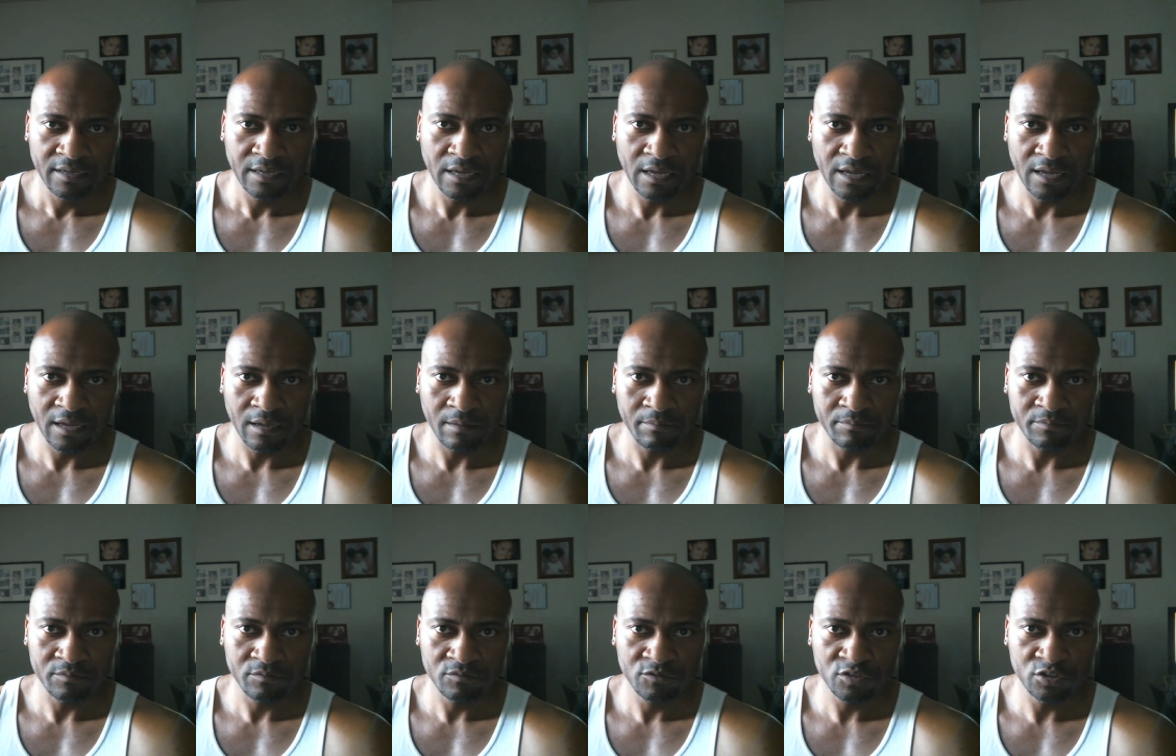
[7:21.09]

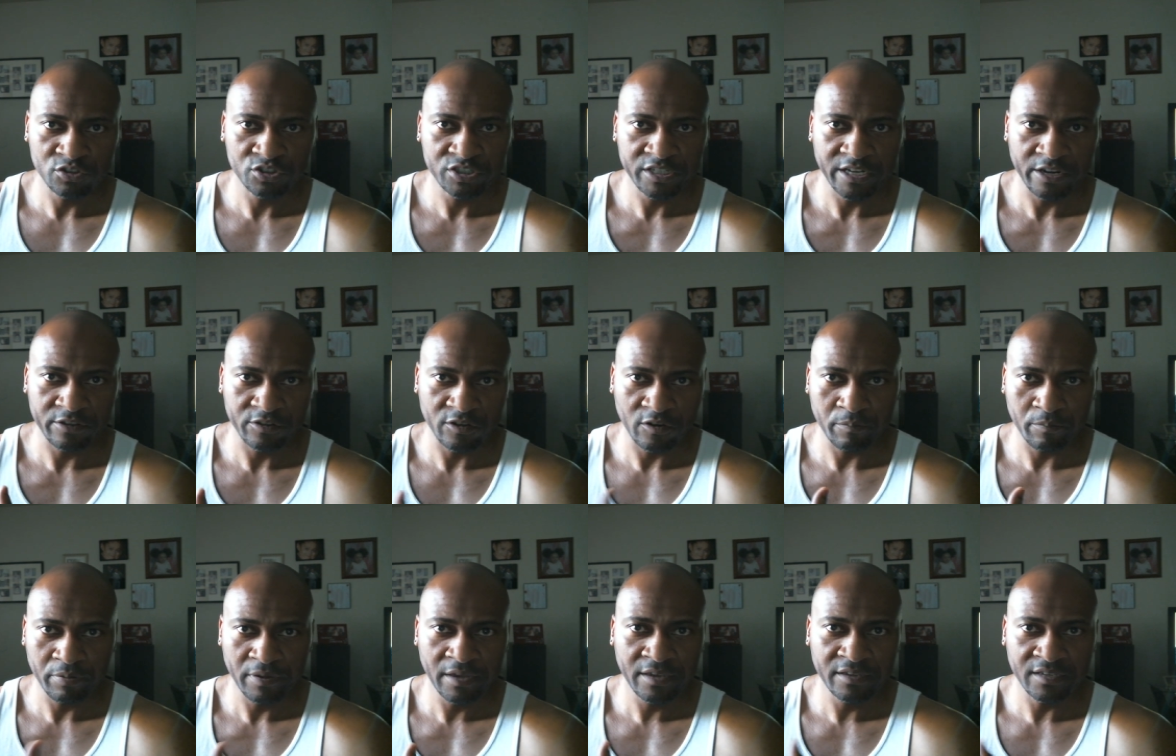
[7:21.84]
to share
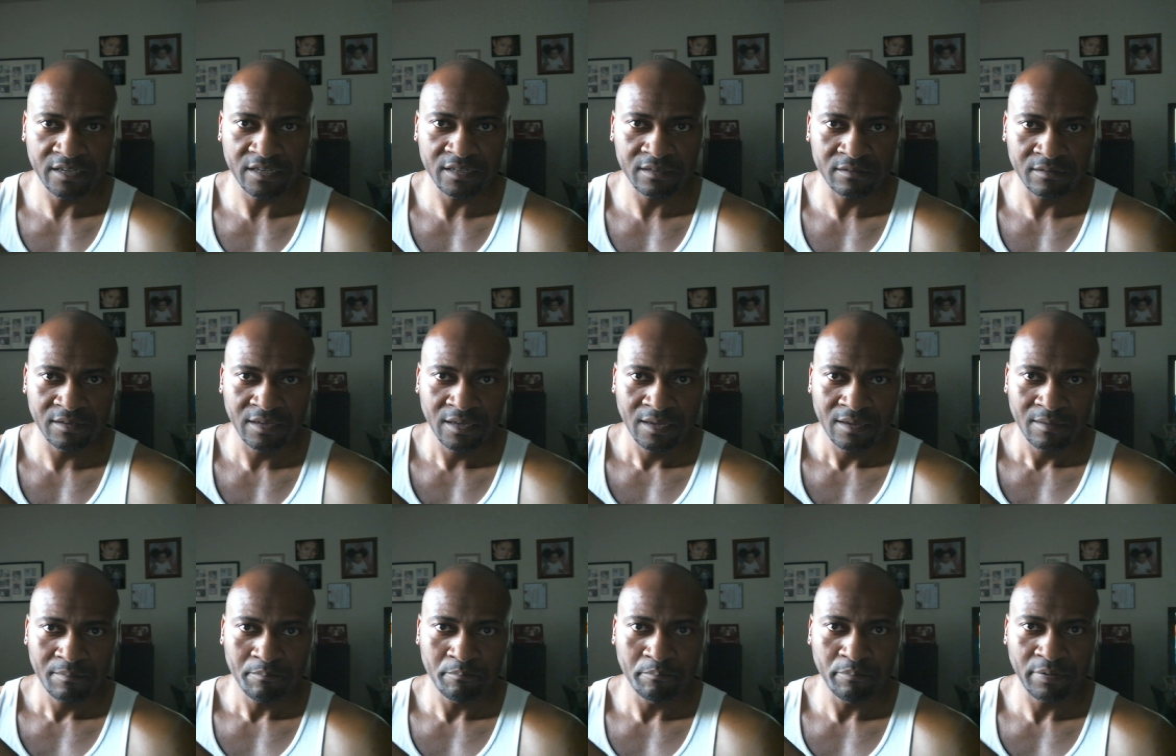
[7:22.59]
their opinion,
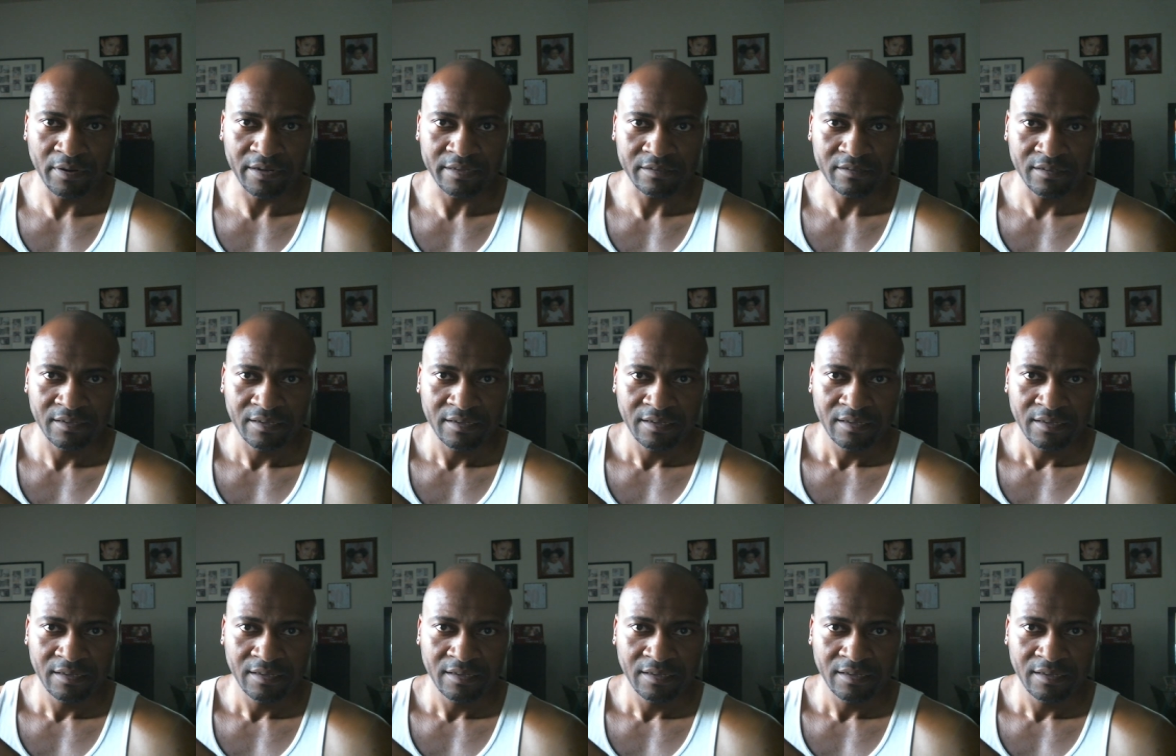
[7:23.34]
but